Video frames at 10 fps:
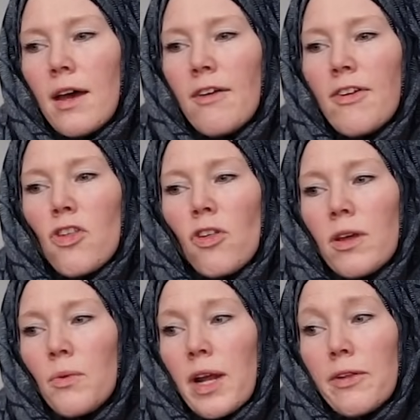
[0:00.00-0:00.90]

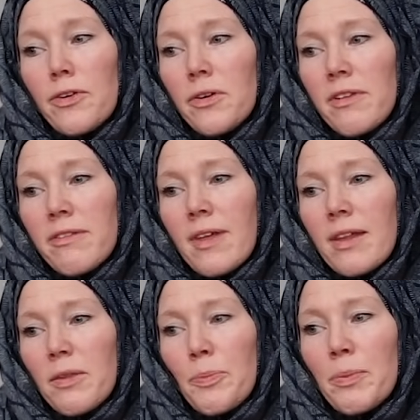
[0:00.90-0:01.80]
Eventually, what I learned is
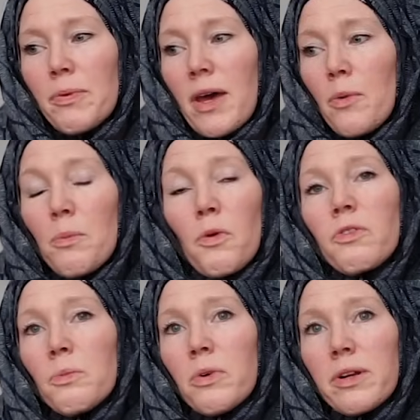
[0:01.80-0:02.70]
that the people that were
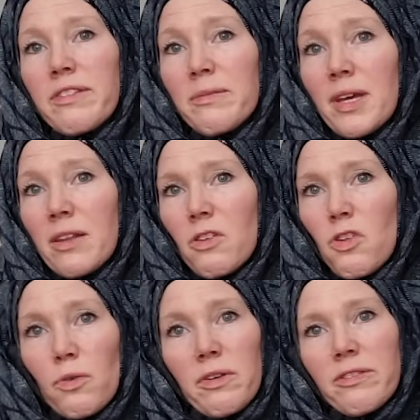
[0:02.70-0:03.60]
most important to me and the
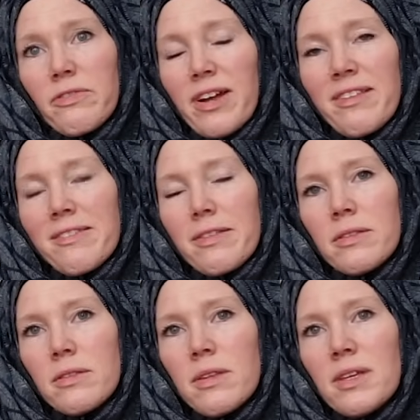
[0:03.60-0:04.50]
truest of friends,
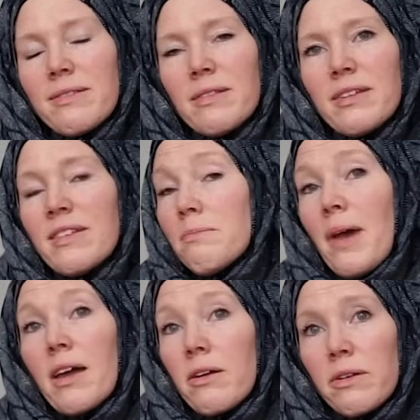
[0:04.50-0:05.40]
it didn't
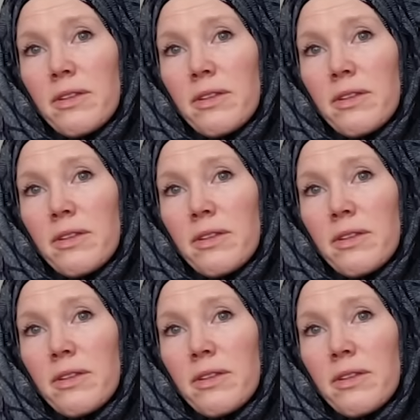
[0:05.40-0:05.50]
matter.